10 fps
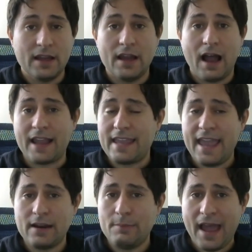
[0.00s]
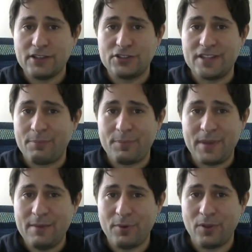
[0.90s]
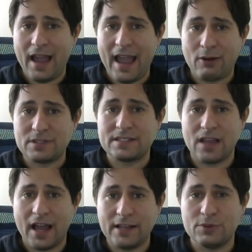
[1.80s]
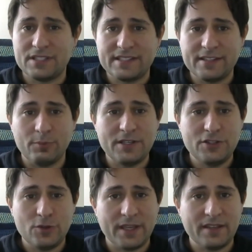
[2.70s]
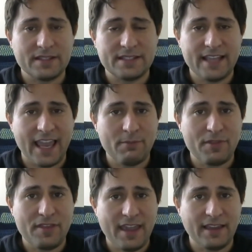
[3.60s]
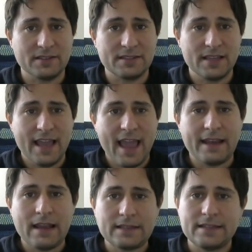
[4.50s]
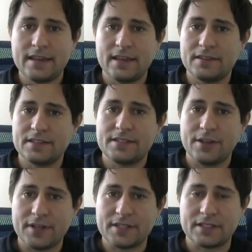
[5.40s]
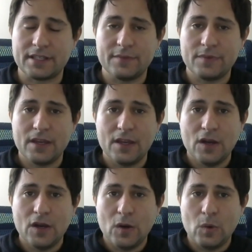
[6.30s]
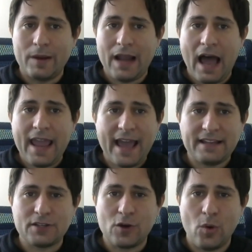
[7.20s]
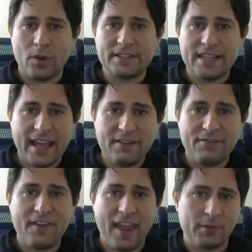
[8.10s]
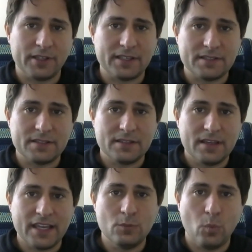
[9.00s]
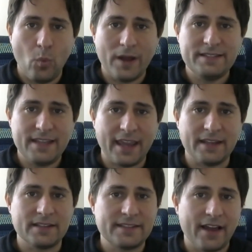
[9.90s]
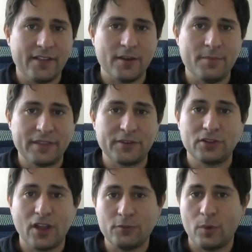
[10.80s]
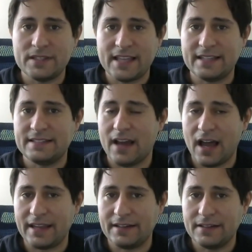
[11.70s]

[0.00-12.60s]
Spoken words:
I can't imagine that people outside would still be doing the same things and not taking this seriously. When I had to call 10 families in one day to tell them that their loved ones had died,